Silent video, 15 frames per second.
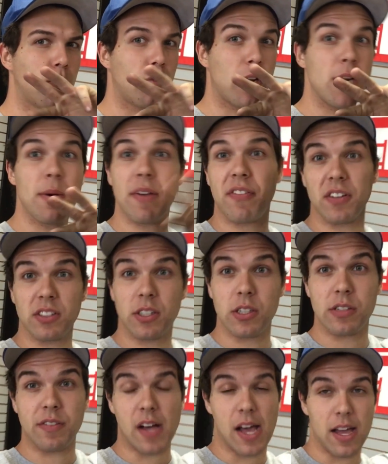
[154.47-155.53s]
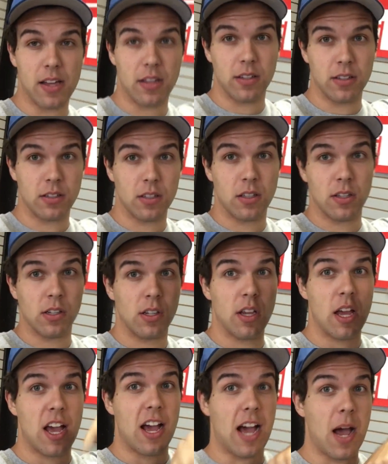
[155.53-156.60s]
three whip and scoots flat.
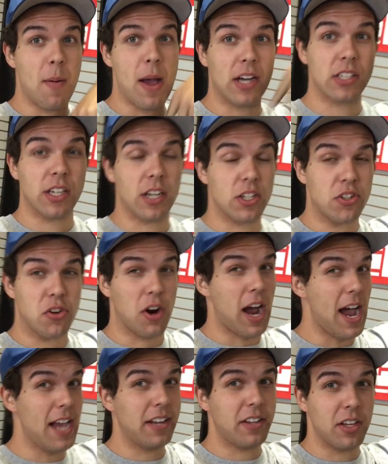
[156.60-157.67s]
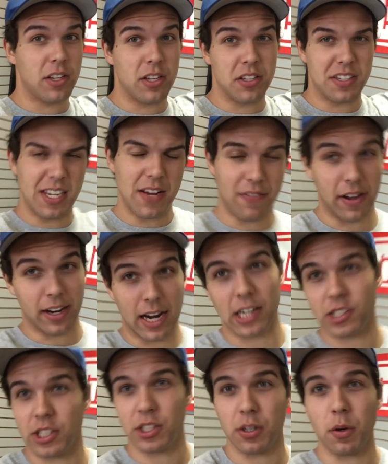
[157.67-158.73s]
I'm actually gonna try to see if I can
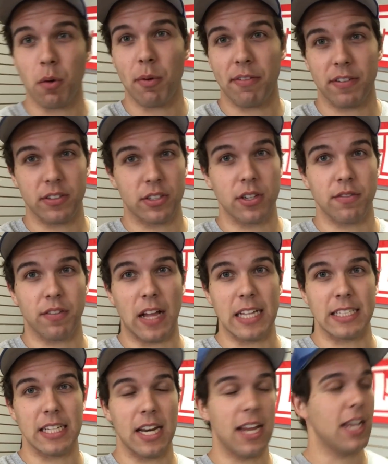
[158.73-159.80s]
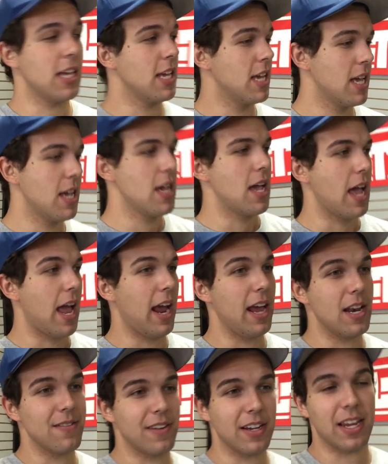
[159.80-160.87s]
actually do a whip and scoot flat today.
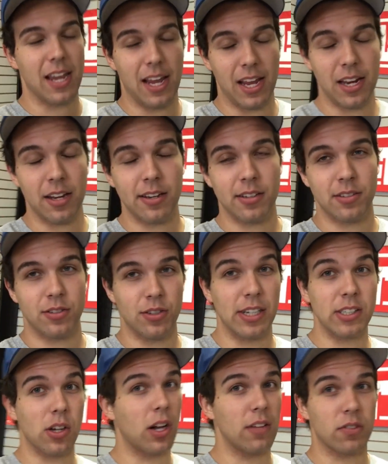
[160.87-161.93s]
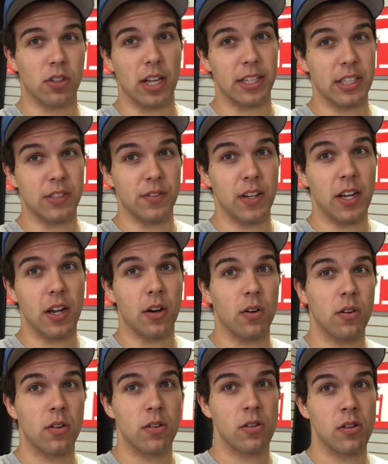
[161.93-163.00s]
And if I can, you guys all have to like this video.
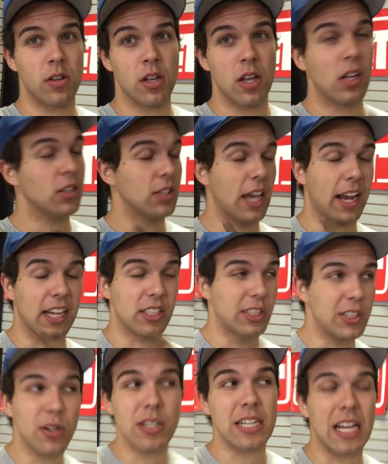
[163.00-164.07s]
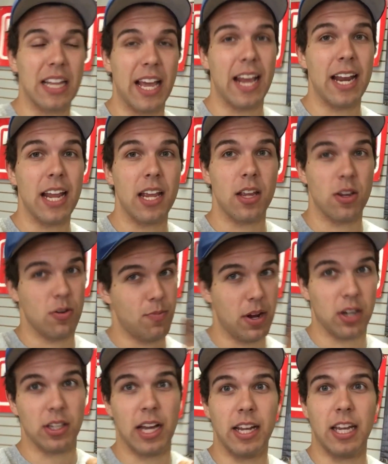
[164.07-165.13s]
Like as soon as I land it, you
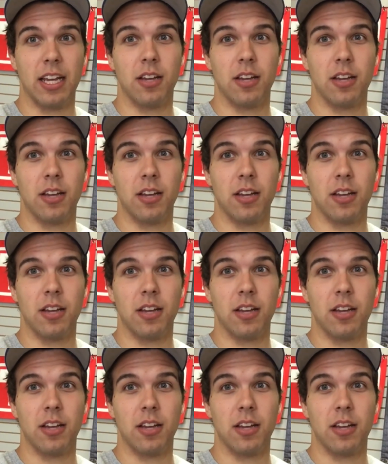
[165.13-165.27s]
better like